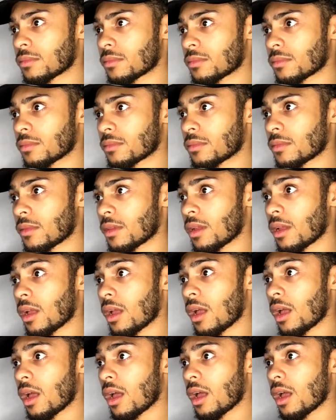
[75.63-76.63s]

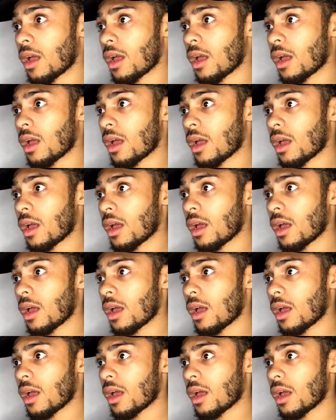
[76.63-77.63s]

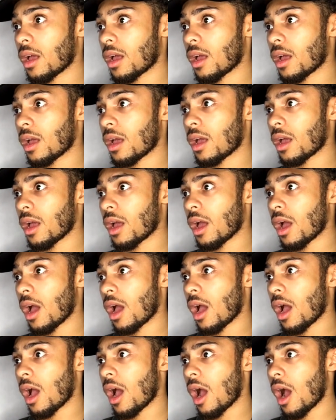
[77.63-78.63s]

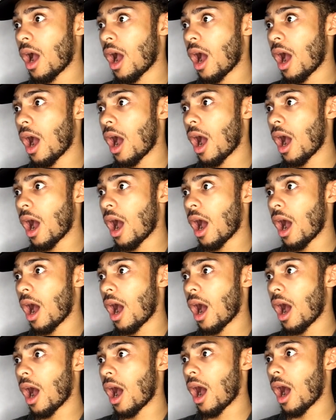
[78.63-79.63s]

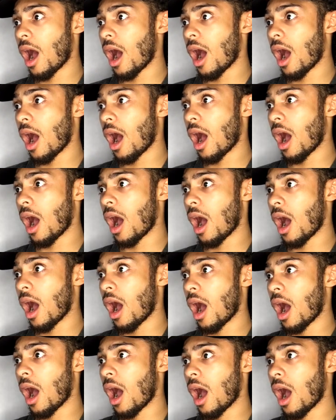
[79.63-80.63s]

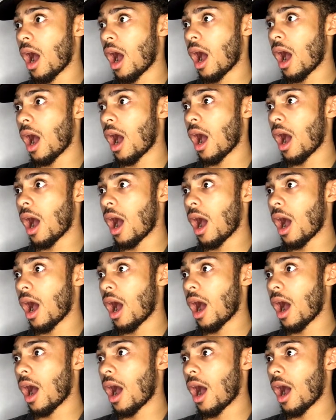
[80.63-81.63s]

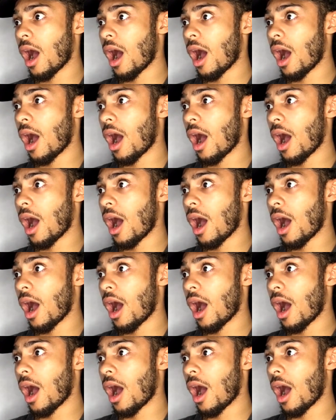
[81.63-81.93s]
Nobody speaks.